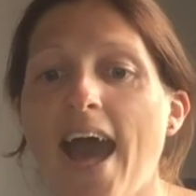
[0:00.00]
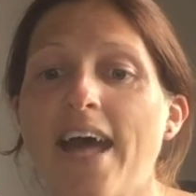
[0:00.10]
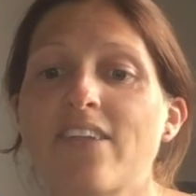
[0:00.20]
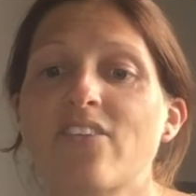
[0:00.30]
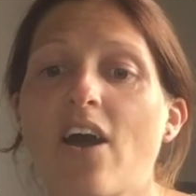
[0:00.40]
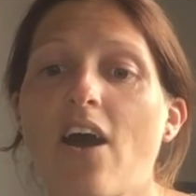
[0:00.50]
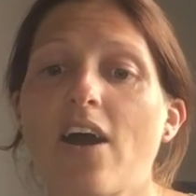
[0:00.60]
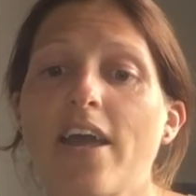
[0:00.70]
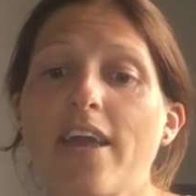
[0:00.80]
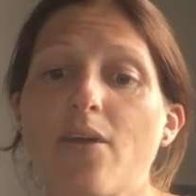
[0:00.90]
And
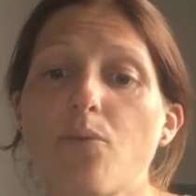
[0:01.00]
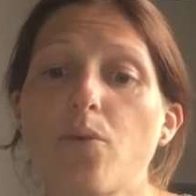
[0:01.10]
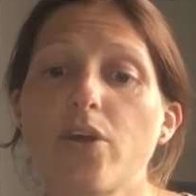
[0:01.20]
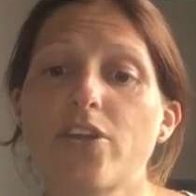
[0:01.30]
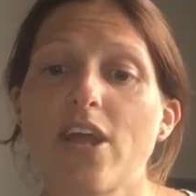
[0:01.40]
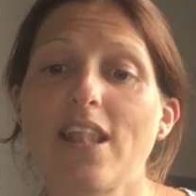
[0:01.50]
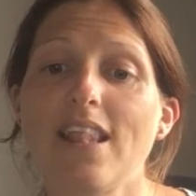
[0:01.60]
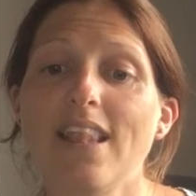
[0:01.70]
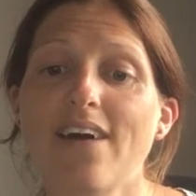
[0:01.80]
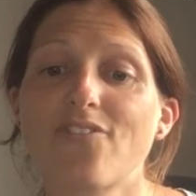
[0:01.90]
I would
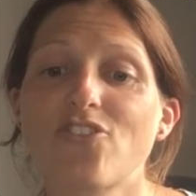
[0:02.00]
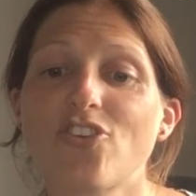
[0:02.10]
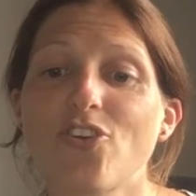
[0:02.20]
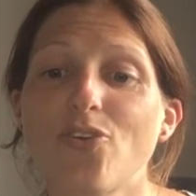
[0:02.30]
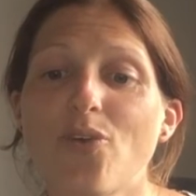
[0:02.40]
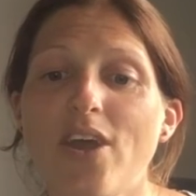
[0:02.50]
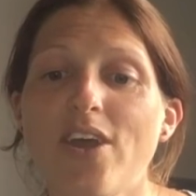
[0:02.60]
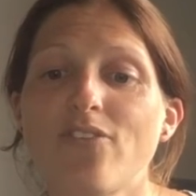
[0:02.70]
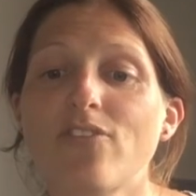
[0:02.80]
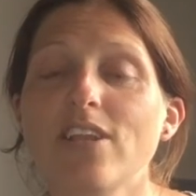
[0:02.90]
love to
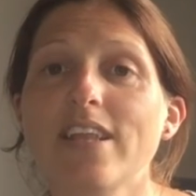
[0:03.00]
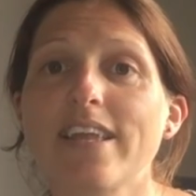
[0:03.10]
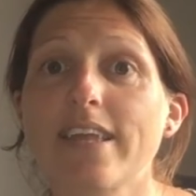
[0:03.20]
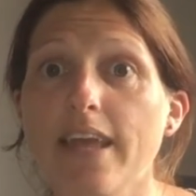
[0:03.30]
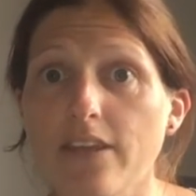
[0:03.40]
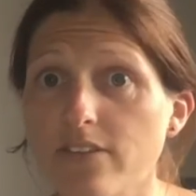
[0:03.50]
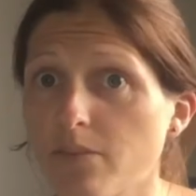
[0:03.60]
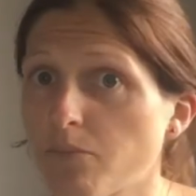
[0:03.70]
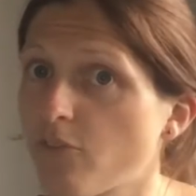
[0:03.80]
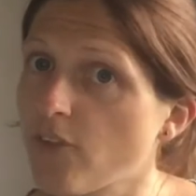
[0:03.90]
really get
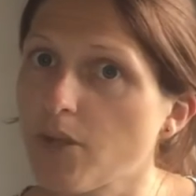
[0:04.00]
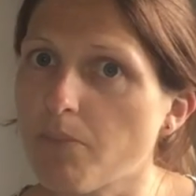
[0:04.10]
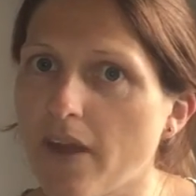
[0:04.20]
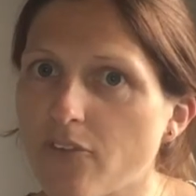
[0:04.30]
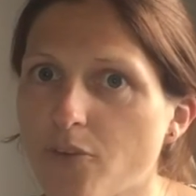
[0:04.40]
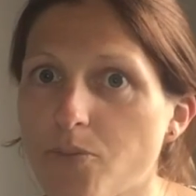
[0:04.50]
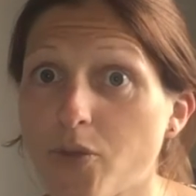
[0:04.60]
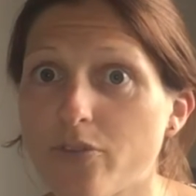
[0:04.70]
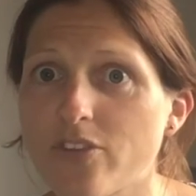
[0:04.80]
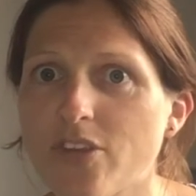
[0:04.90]
some feedback from
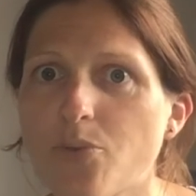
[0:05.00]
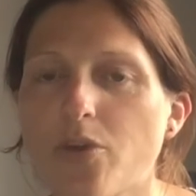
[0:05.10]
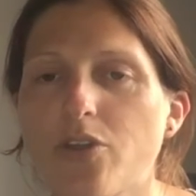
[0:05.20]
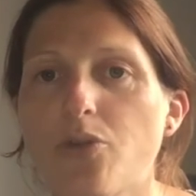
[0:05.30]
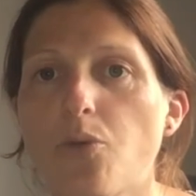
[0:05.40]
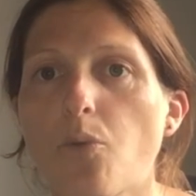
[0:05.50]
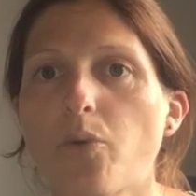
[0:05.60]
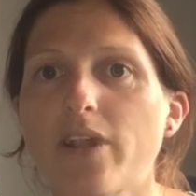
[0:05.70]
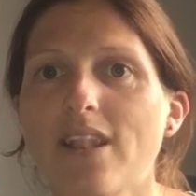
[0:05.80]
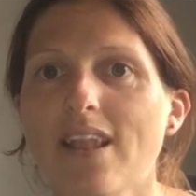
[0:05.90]
you, see what you
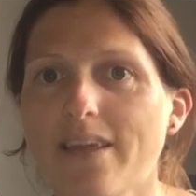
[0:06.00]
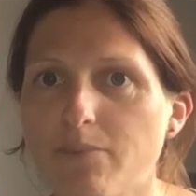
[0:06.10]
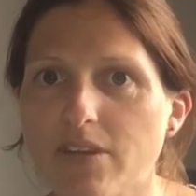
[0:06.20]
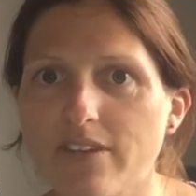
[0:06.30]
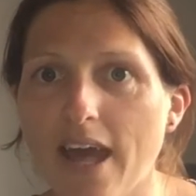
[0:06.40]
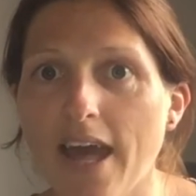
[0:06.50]
would like me to